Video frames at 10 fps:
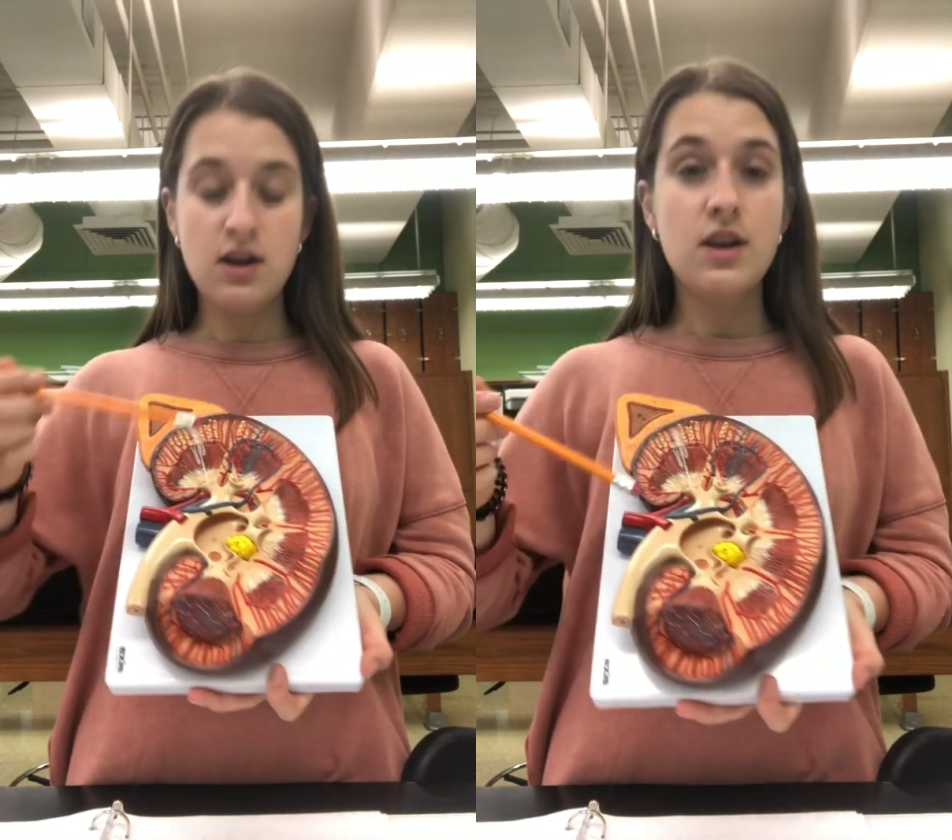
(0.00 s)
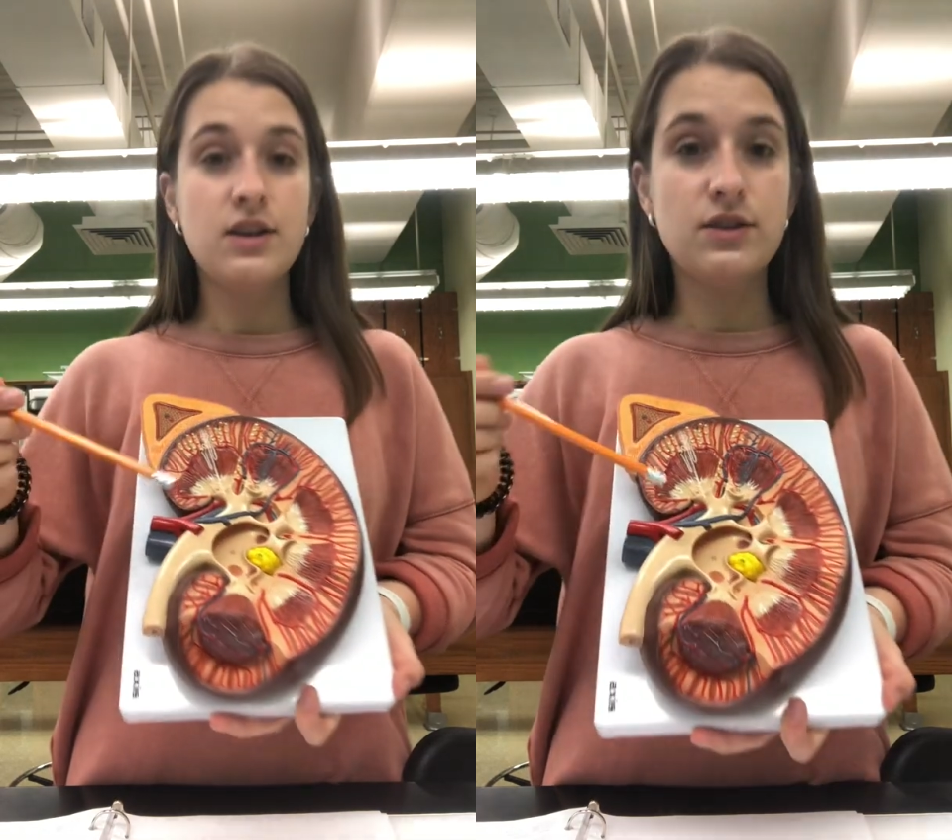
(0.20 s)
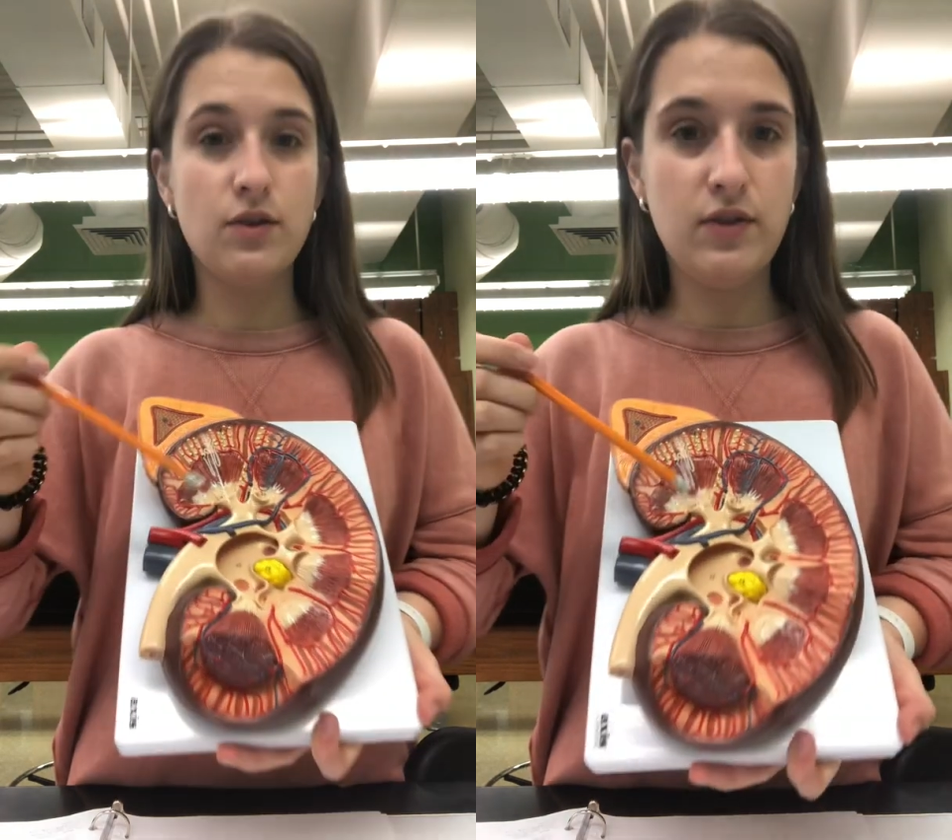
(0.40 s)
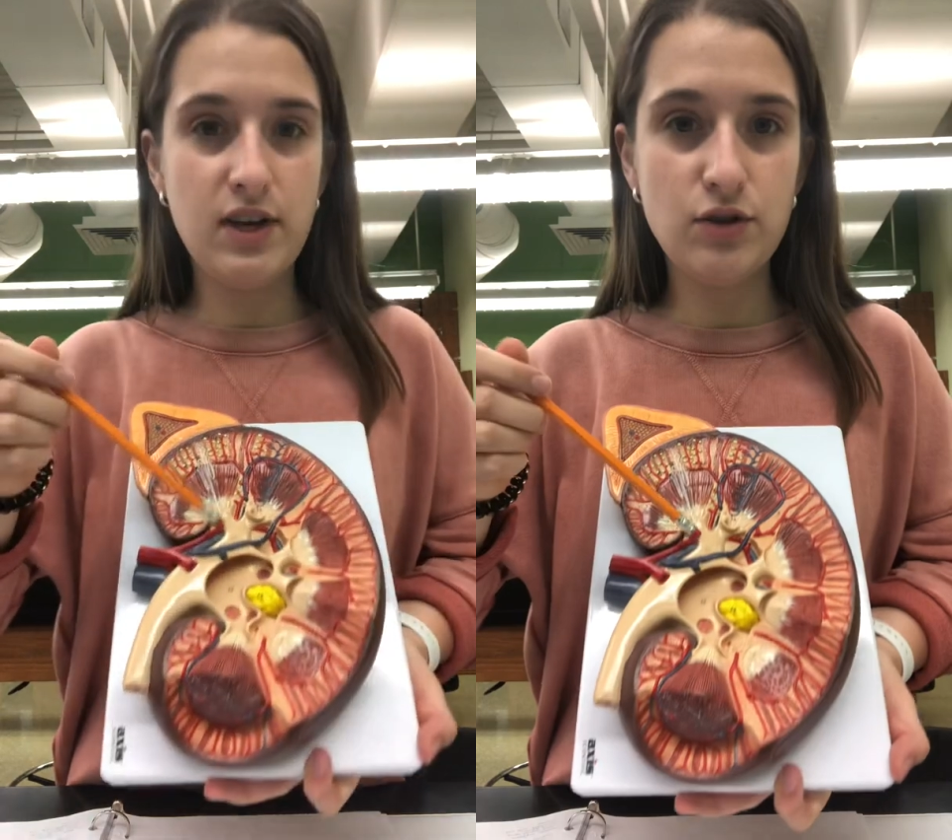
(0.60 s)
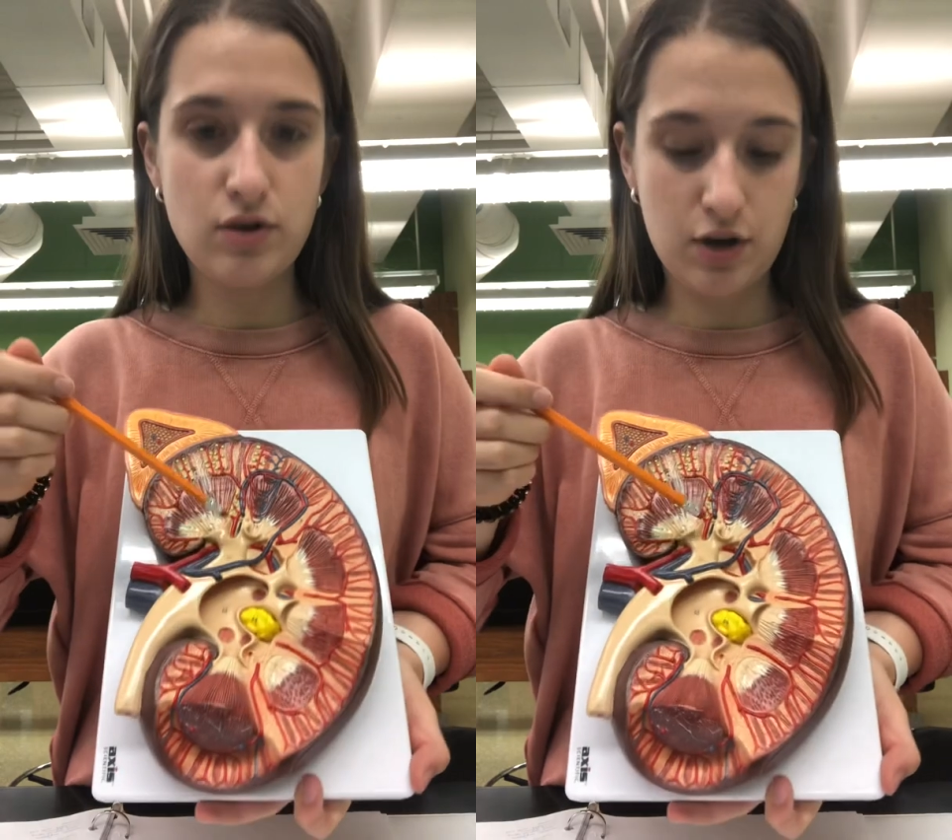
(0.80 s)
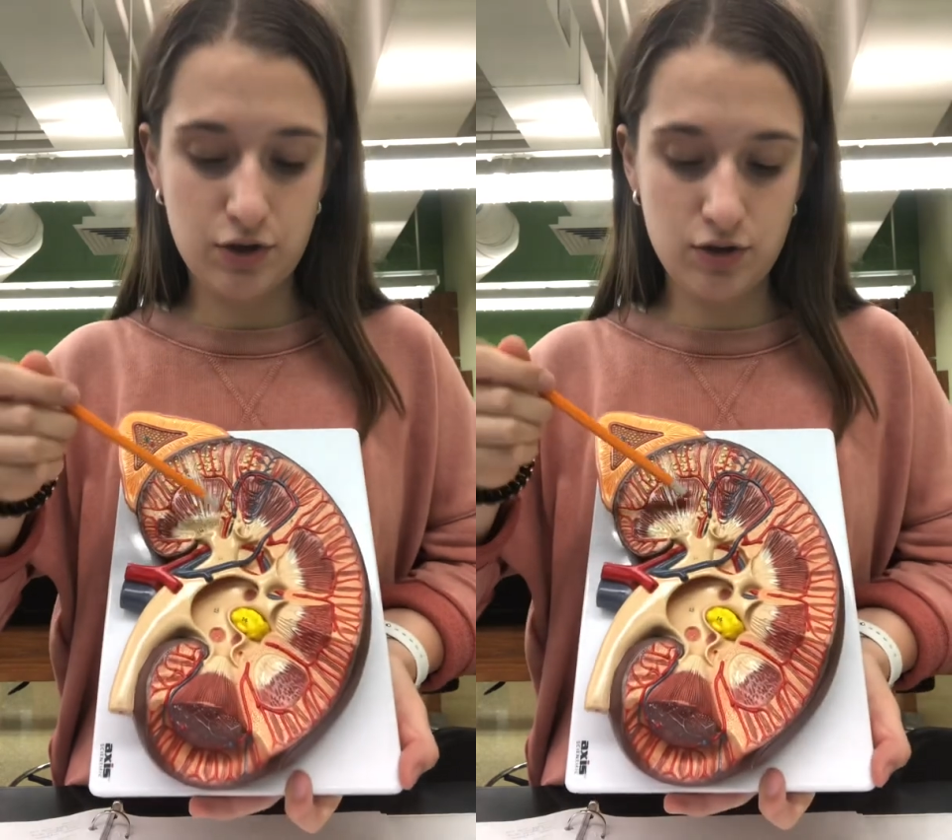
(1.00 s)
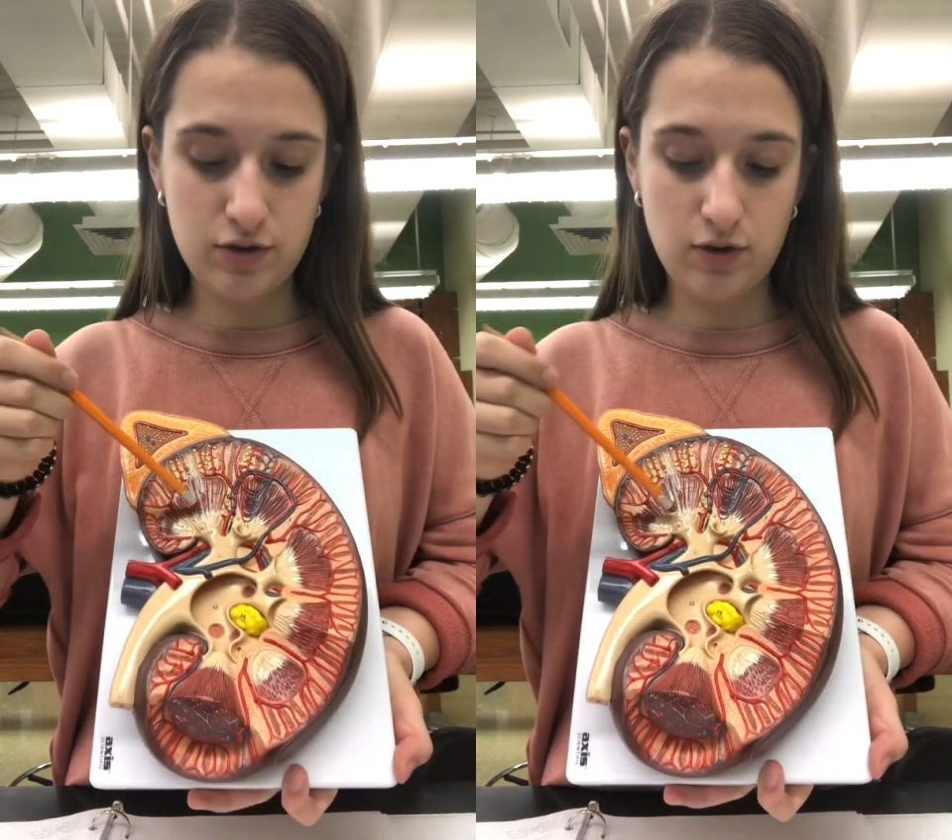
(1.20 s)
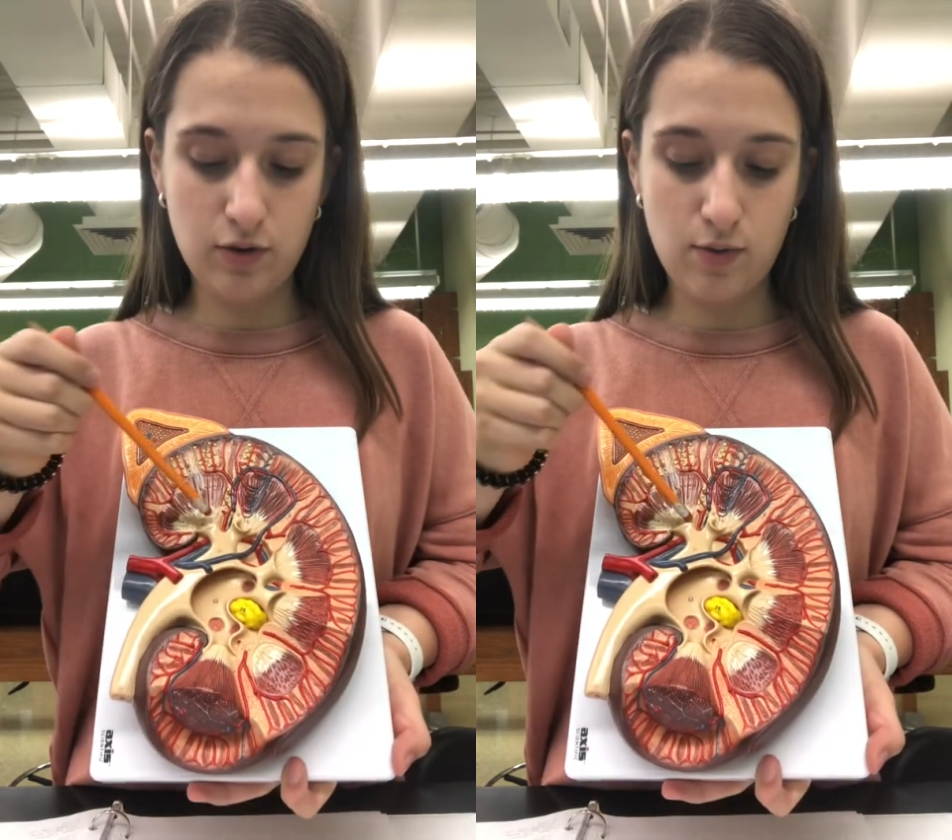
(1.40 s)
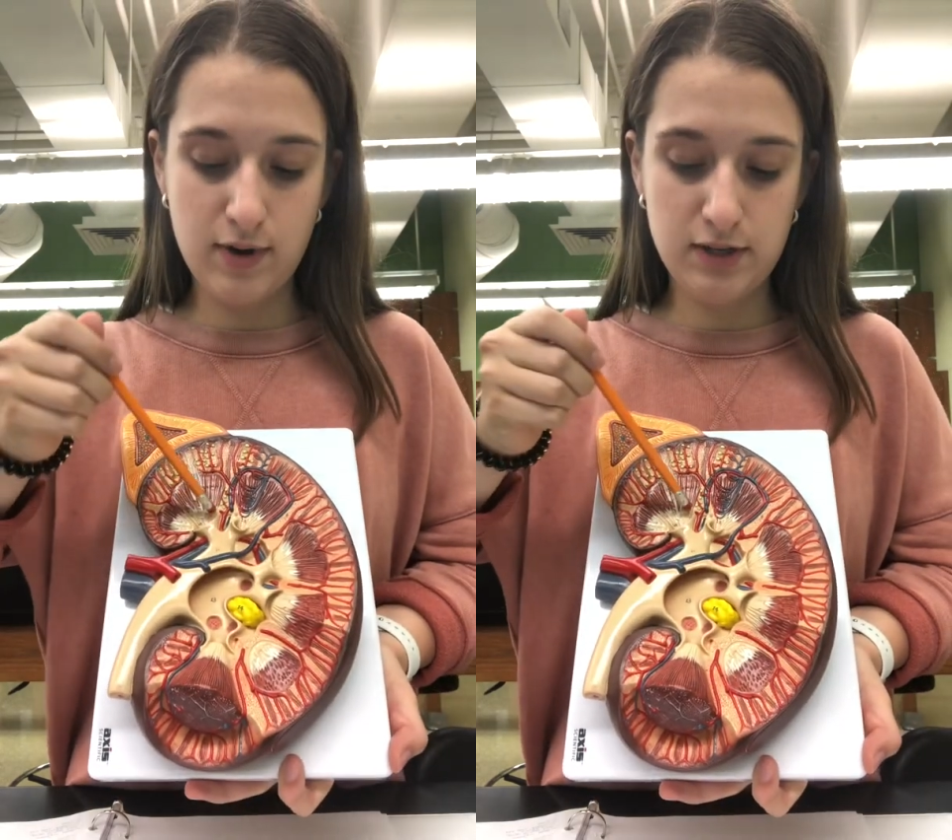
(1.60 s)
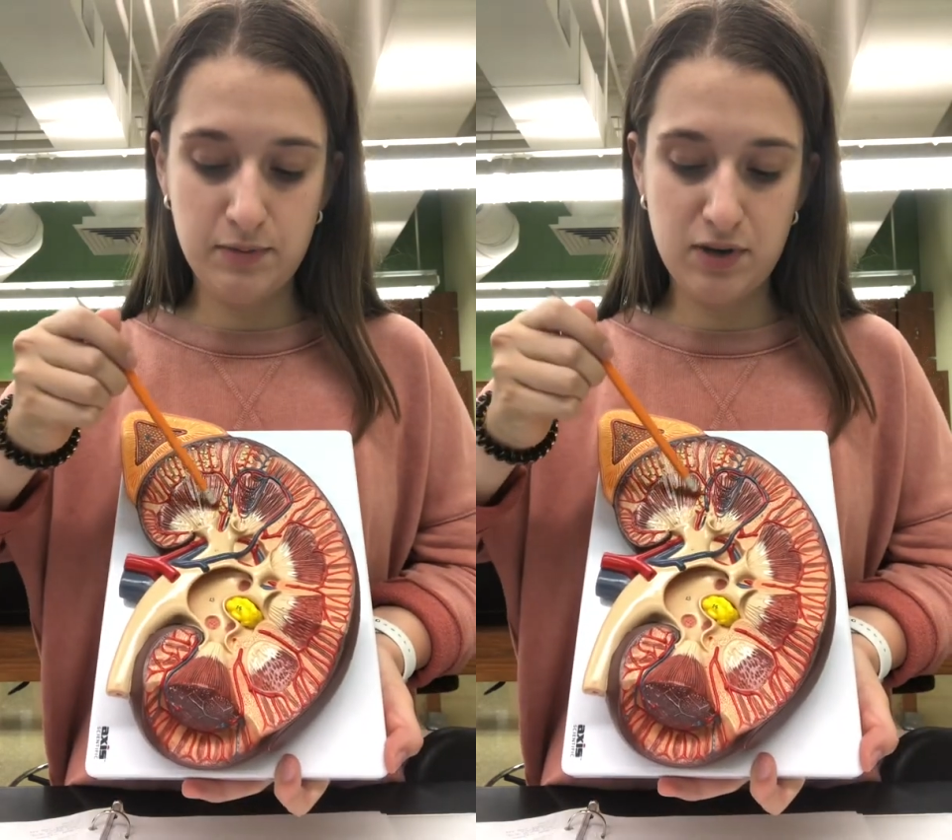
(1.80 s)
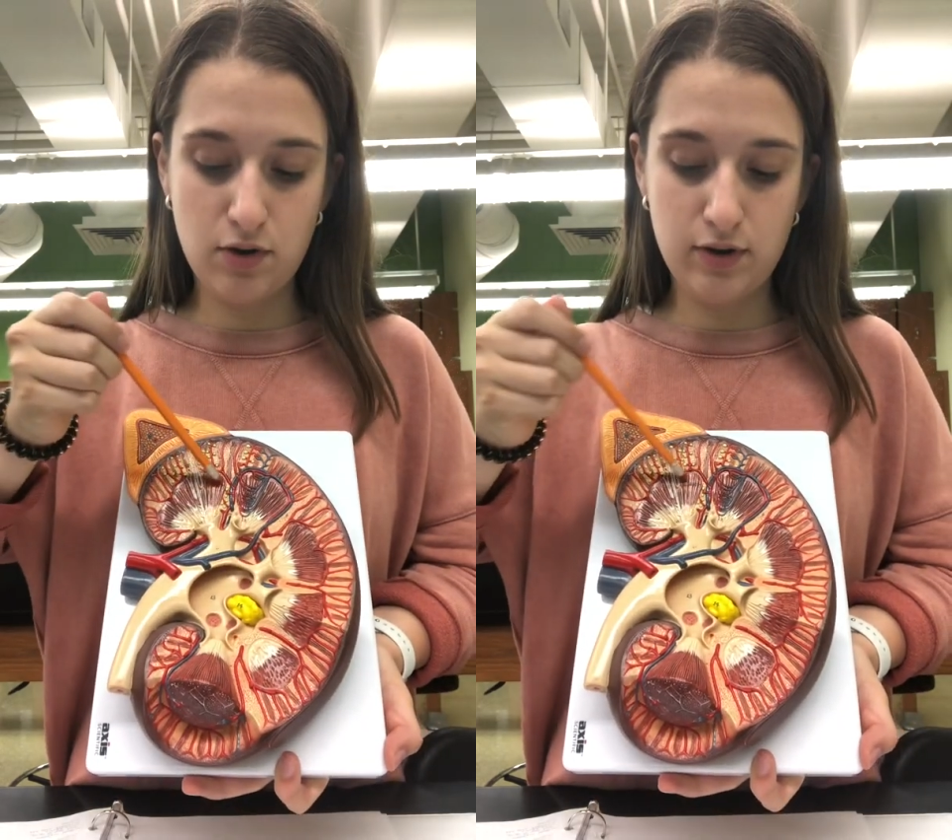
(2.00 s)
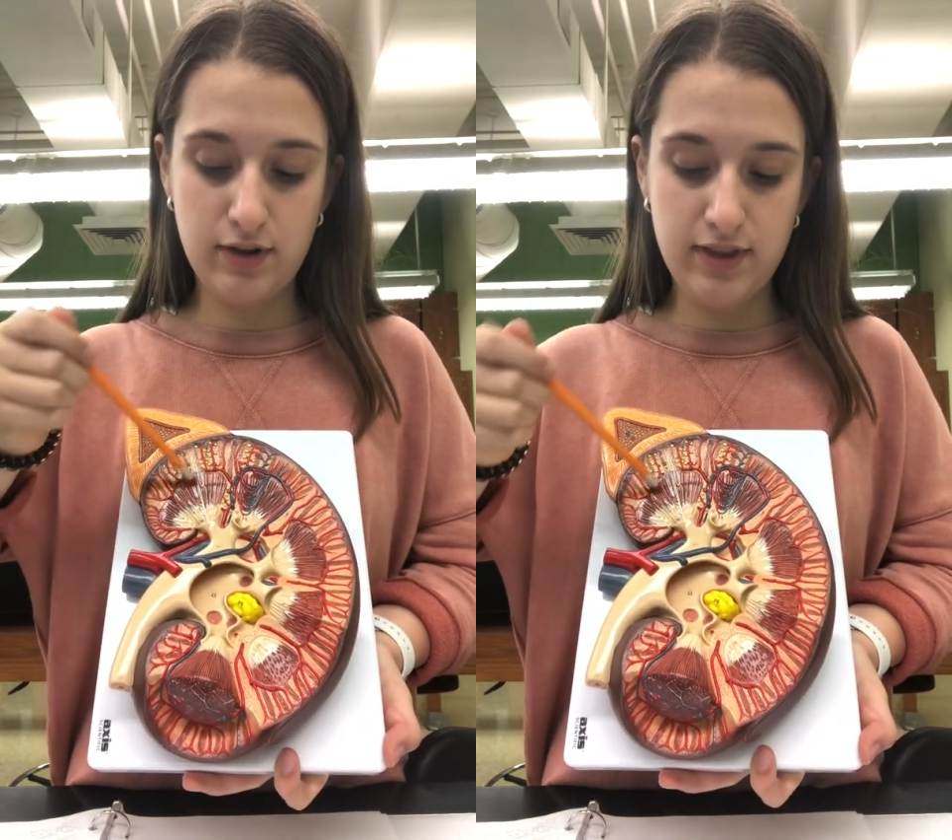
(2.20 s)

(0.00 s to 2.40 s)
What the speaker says: So these structures are going to be called